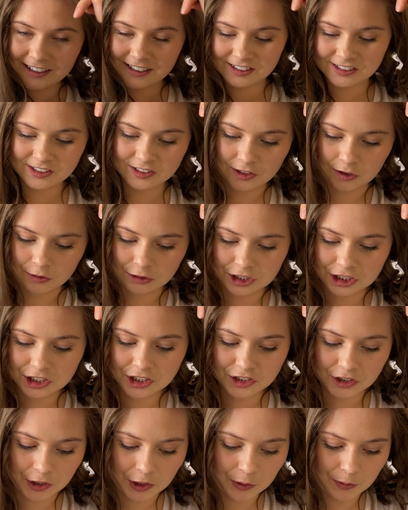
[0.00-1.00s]
So I'll just
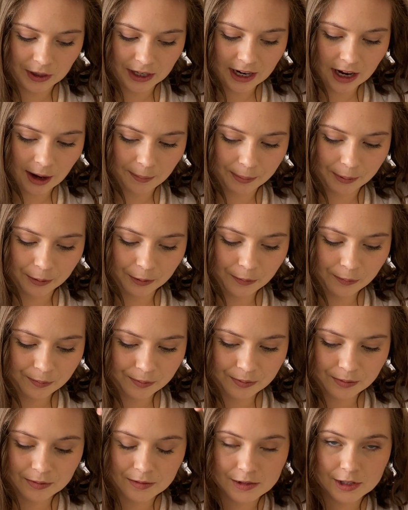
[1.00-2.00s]
show you a couple.
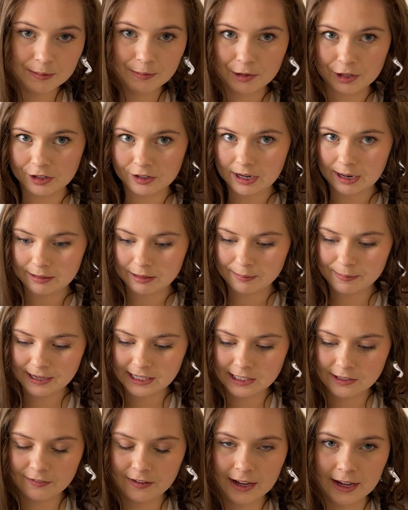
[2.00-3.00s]
So I'm going to grab the
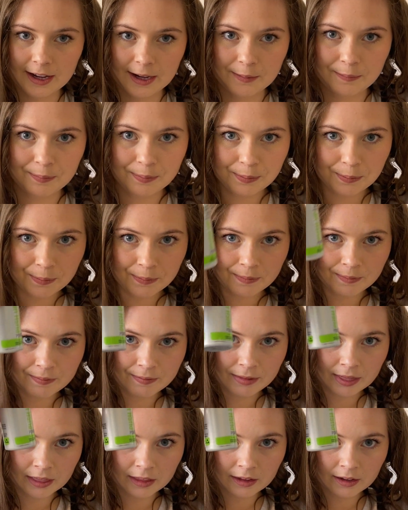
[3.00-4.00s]
piece of hair.
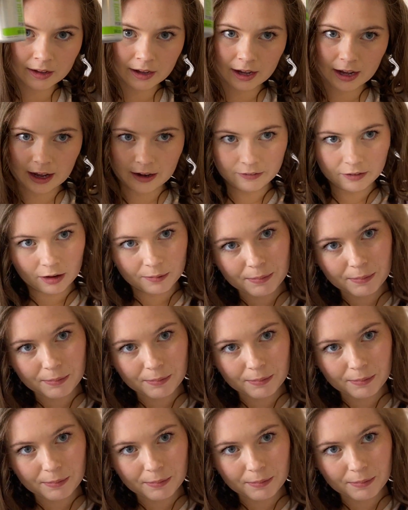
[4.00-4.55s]
I got